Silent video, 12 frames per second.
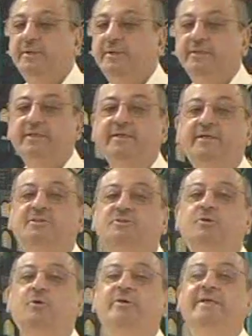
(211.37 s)
Brother, it is
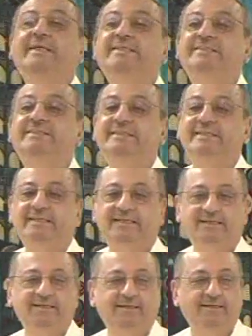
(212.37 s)
so easy.
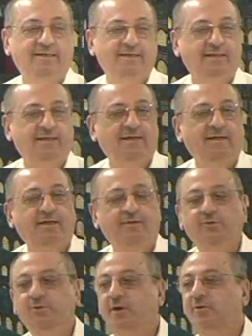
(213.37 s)

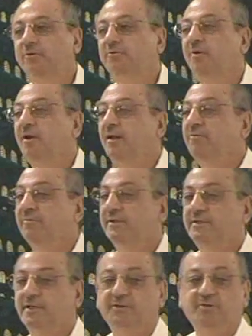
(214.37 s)
You are going to love it
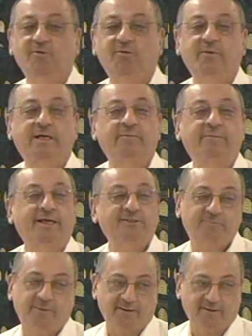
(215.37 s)
and you will become
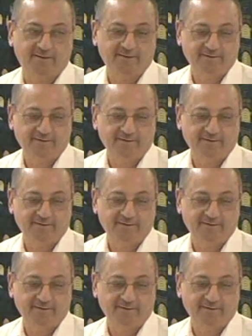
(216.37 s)
expert.